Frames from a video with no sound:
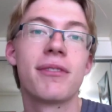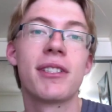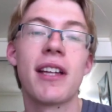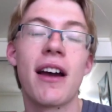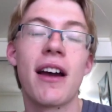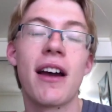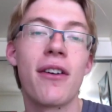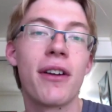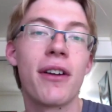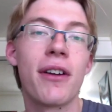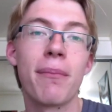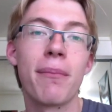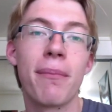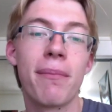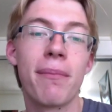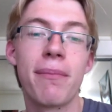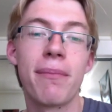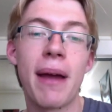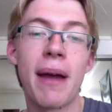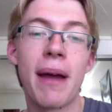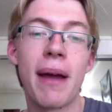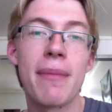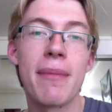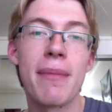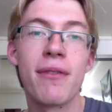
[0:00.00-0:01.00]
starring
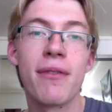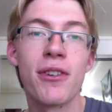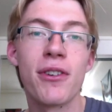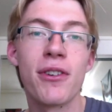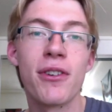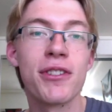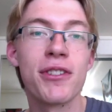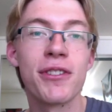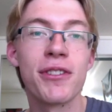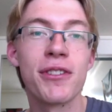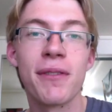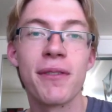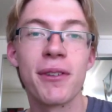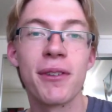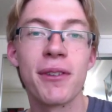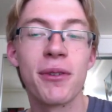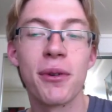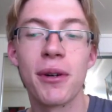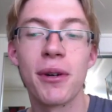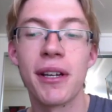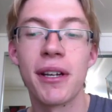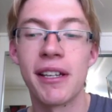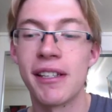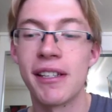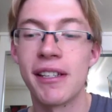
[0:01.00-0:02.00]
baby versions of the
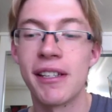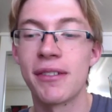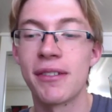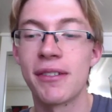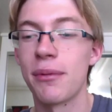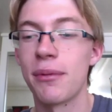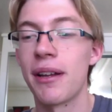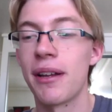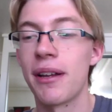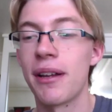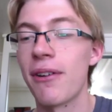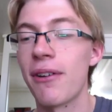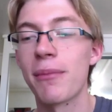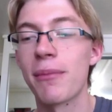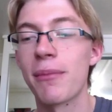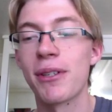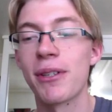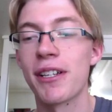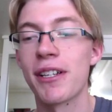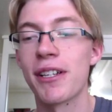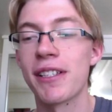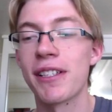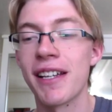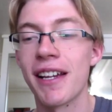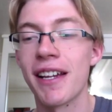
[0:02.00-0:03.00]
toys or whatever. I'm
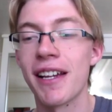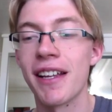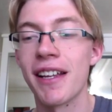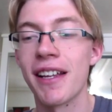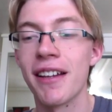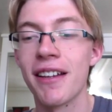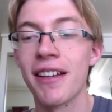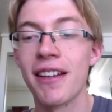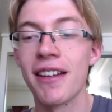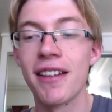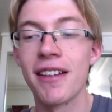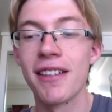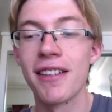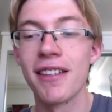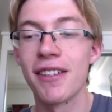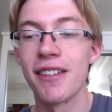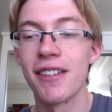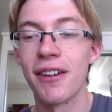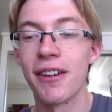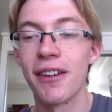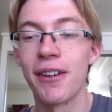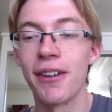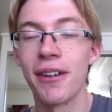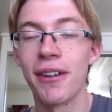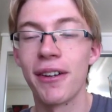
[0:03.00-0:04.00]
going to see it.
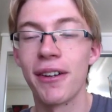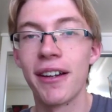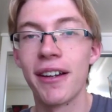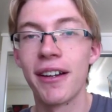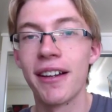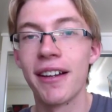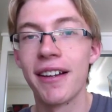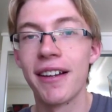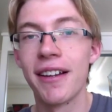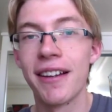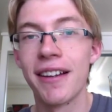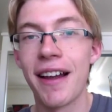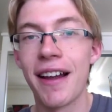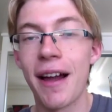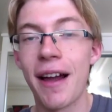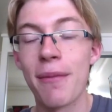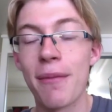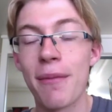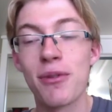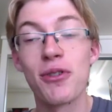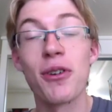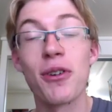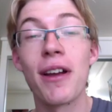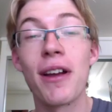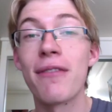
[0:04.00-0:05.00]
So
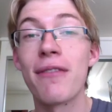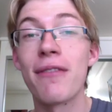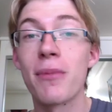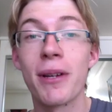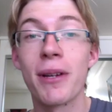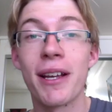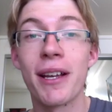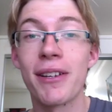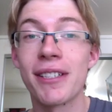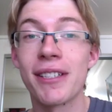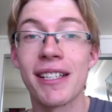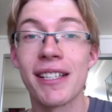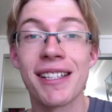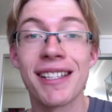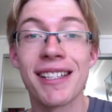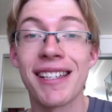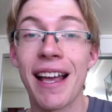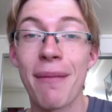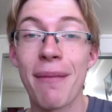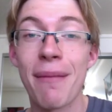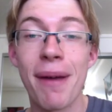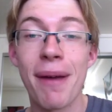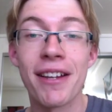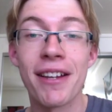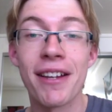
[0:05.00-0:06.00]
I'm sure everybody else has the
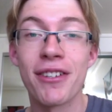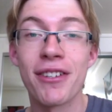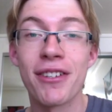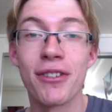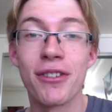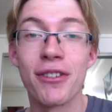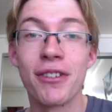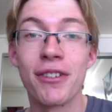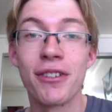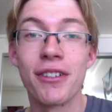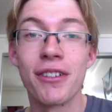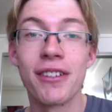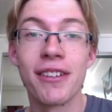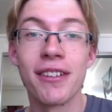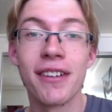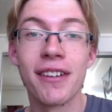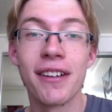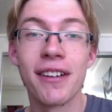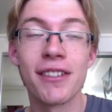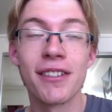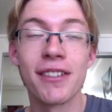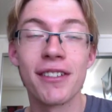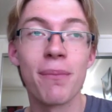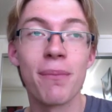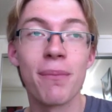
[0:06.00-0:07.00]
same attitude.
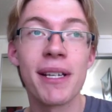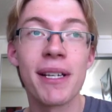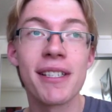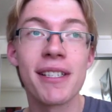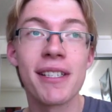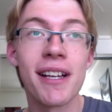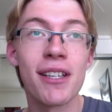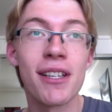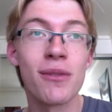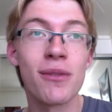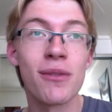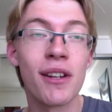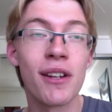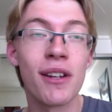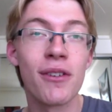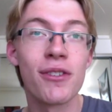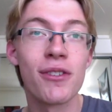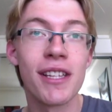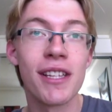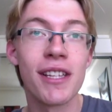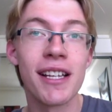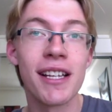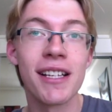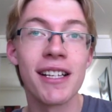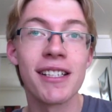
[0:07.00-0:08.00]
So Pixar is one of
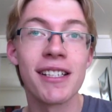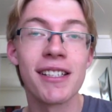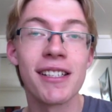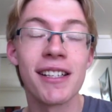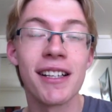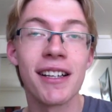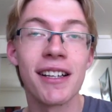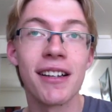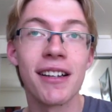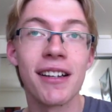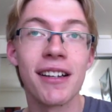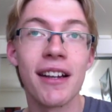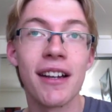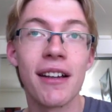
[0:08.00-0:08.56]
those things that